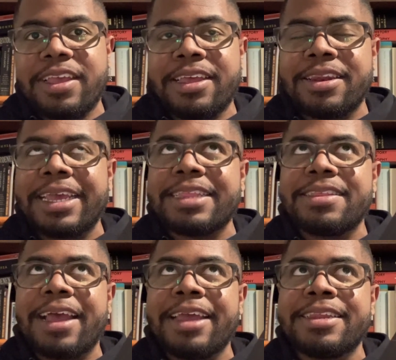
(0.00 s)
And
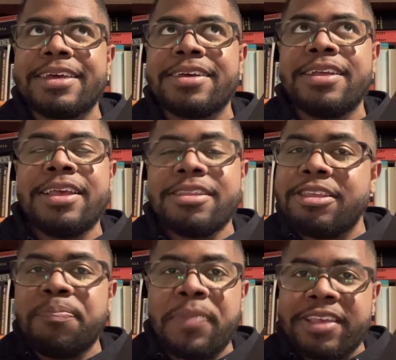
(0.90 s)
it kind of
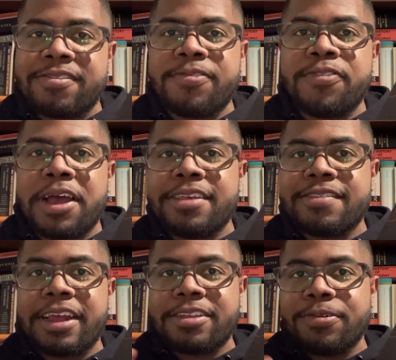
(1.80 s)

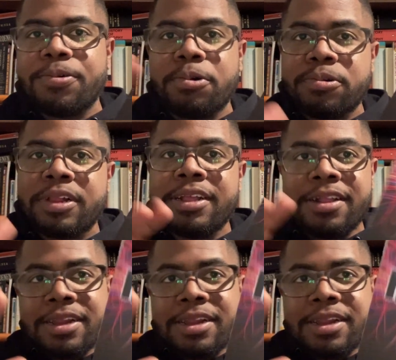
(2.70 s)
demystifies, like, the whole,